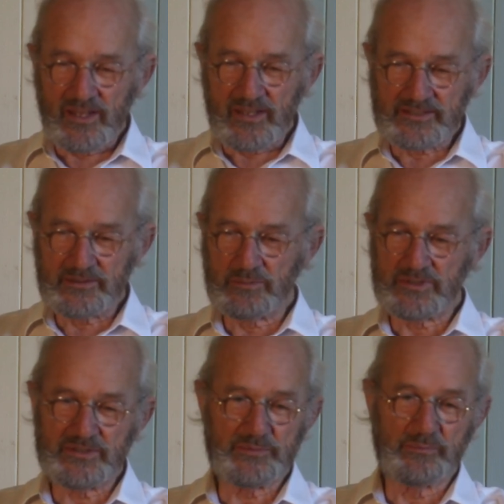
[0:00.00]
I don't
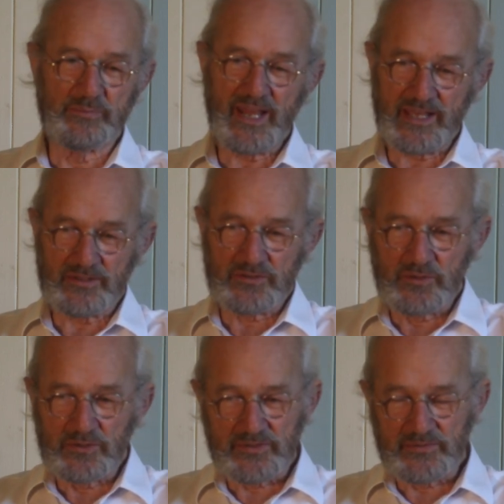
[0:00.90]
want to blacken
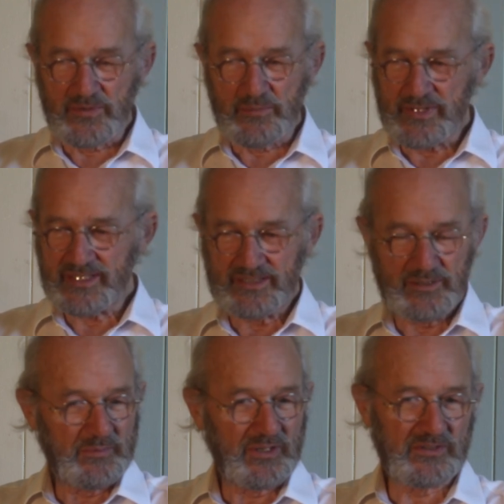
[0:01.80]
all of the
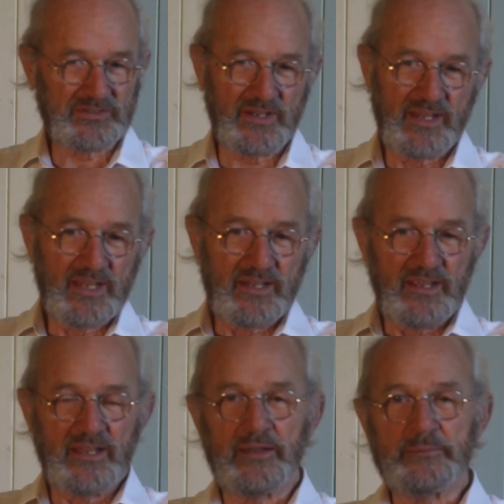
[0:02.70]
media because
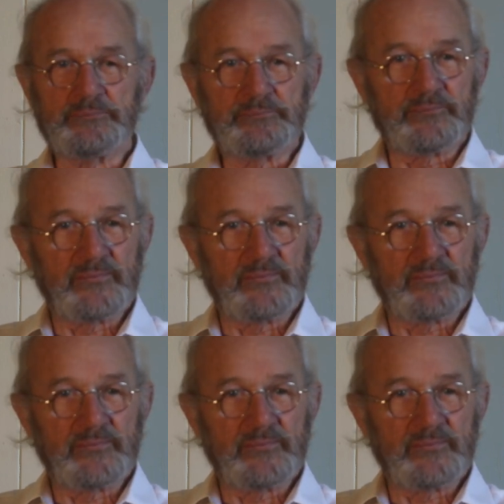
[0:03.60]
um,